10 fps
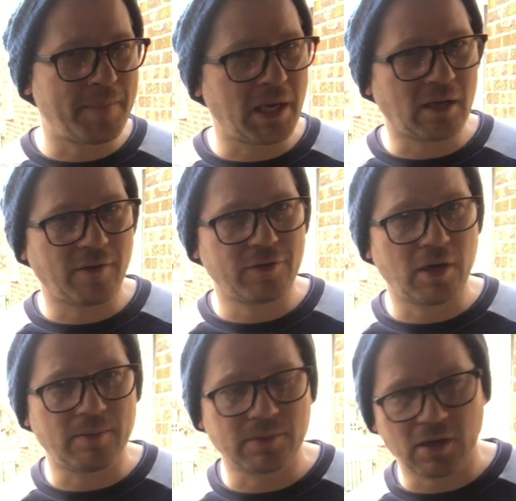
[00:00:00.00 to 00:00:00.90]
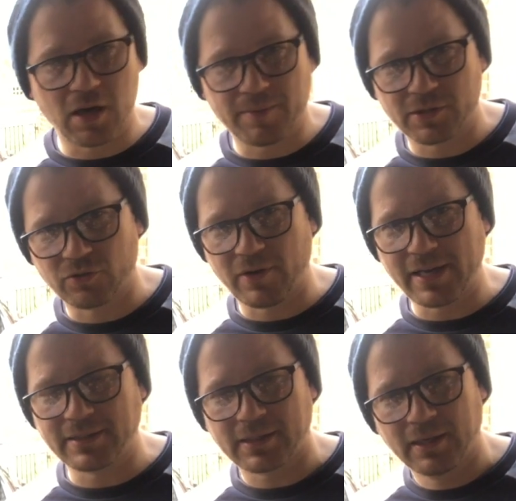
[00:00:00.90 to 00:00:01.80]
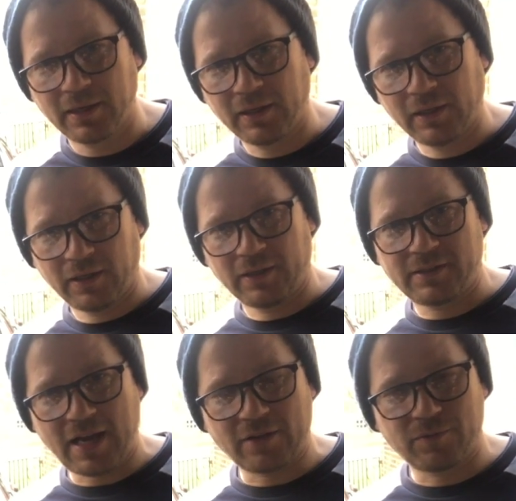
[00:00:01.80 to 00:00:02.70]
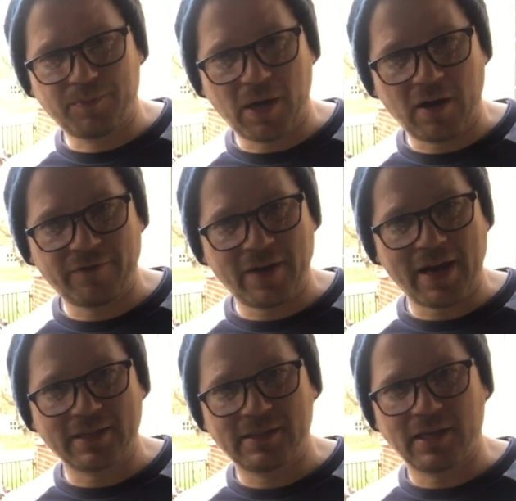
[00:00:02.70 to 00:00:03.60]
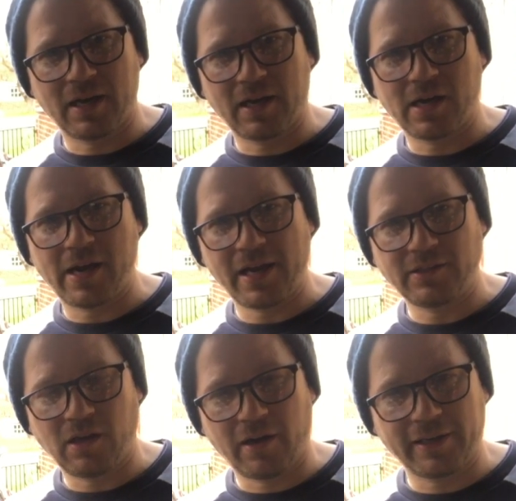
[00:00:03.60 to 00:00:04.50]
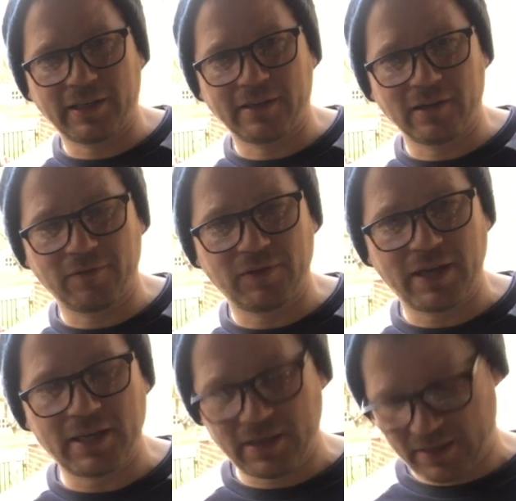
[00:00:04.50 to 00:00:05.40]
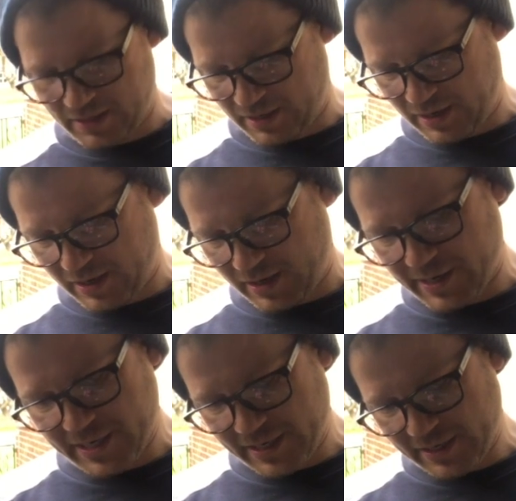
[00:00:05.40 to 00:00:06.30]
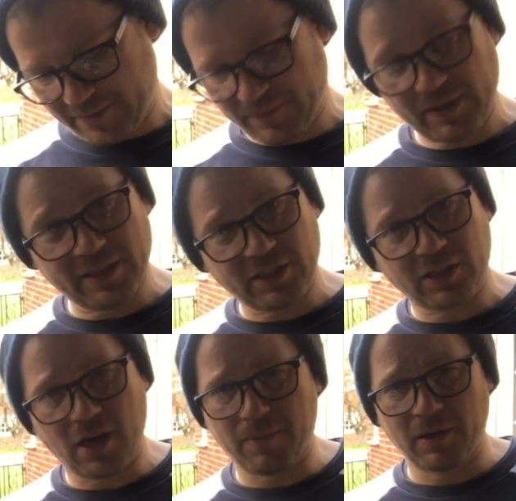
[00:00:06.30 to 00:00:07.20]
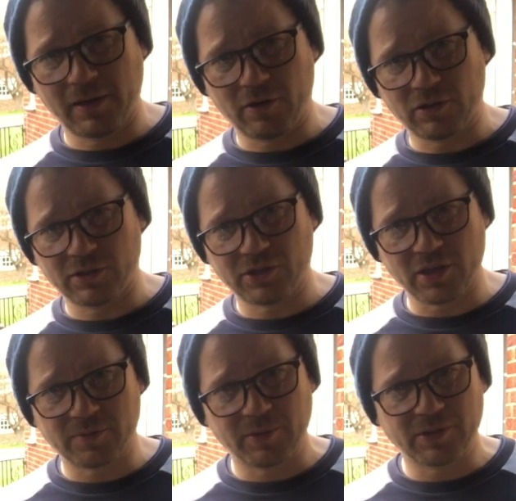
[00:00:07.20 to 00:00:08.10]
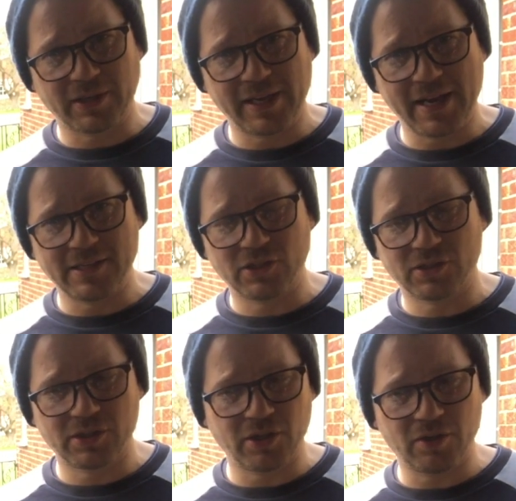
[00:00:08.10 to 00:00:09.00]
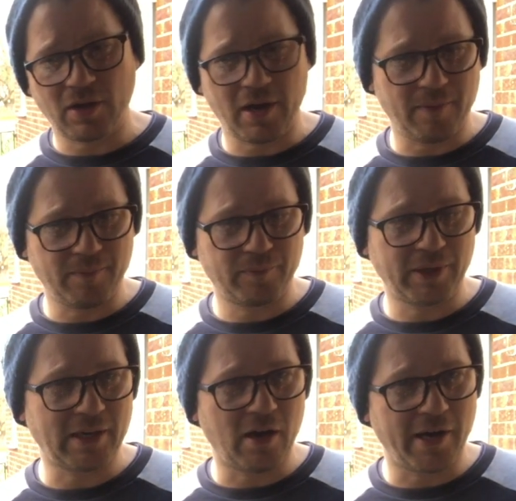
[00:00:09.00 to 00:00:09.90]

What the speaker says: a big thumbs up. It's great, sounds perfect, it's idling lovely. There's a couple of little adjustments I need just to bring that